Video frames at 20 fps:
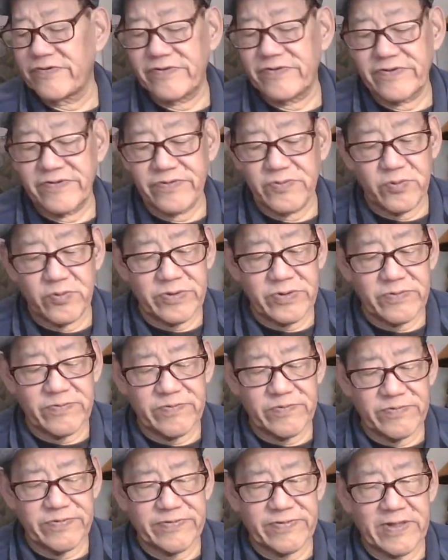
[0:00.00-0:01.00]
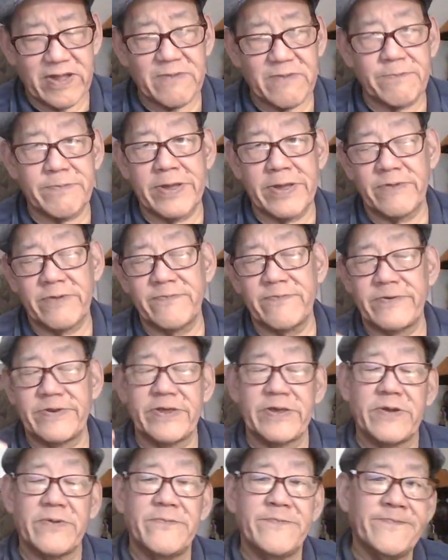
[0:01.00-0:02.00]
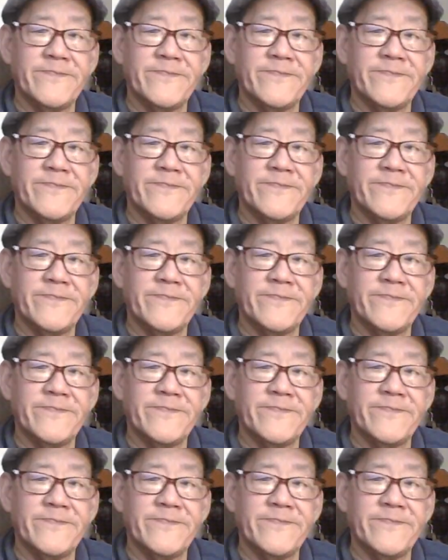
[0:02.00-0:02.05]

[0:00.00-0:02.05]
She does a wonderful stockpile video.